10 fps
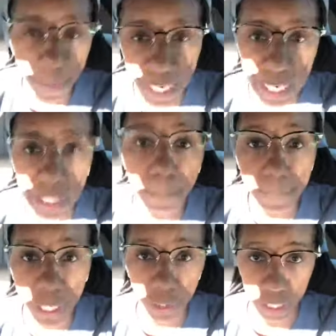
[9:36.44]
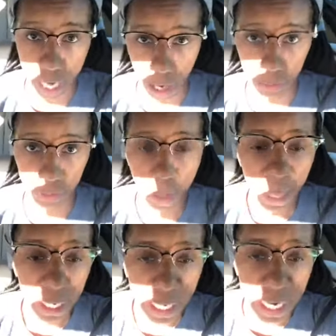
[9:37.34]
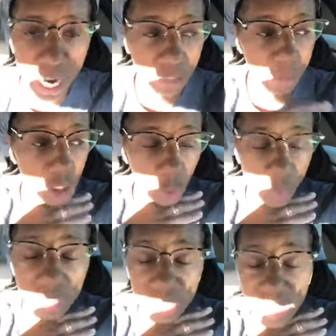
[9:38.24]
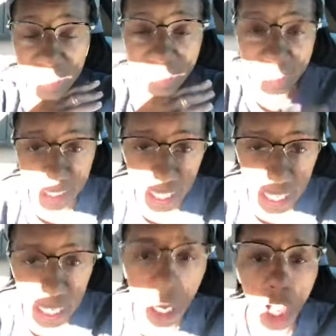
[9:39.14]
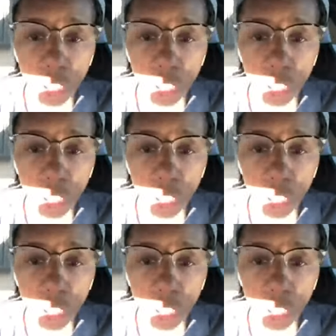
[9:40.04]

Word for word: being millionaires. It has been trending in DC.